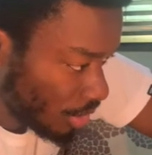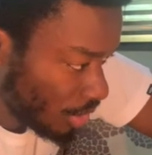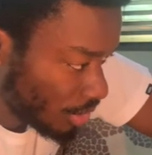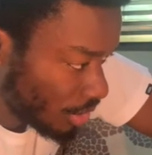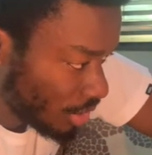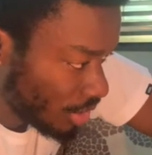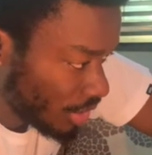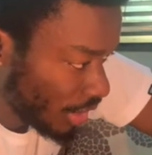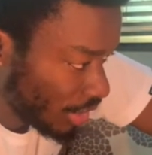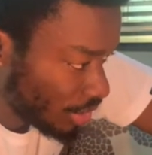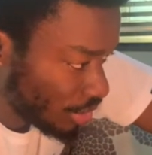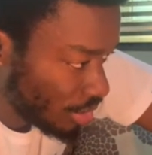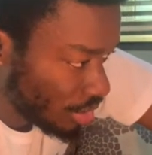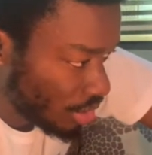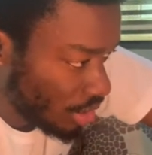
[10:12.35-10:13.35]
it that
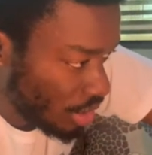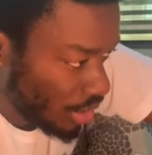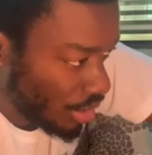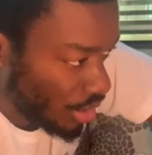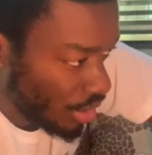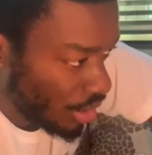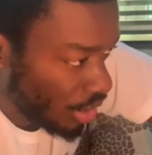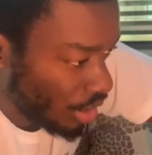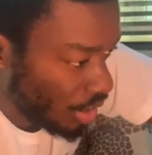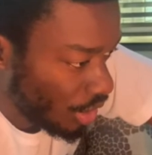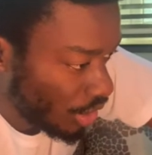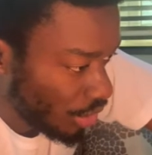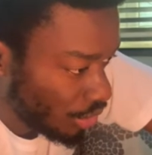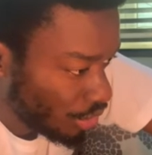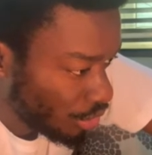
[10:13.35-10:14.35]

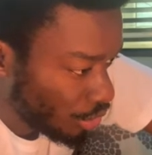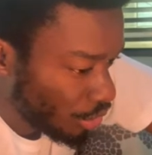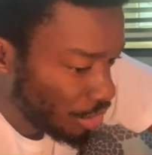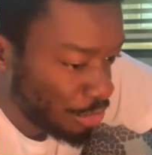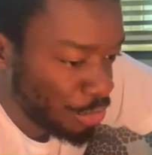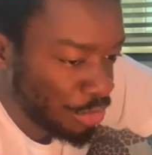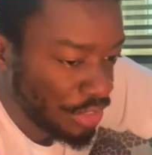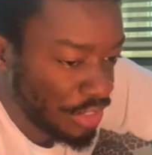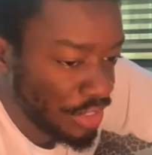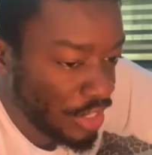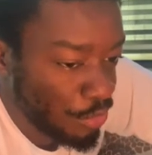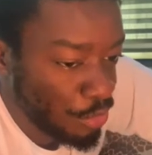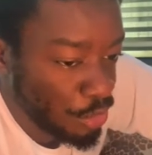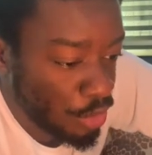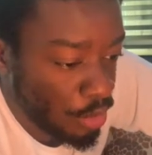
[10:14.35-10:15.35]
your immune
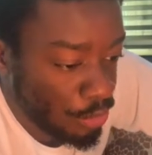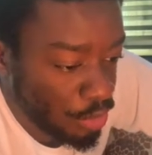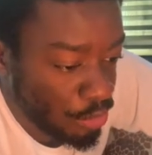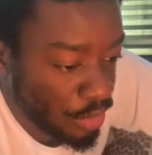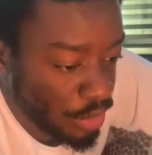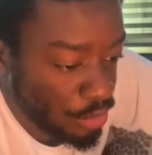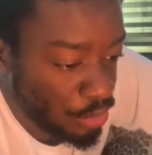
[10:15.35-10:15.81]
system is compromised,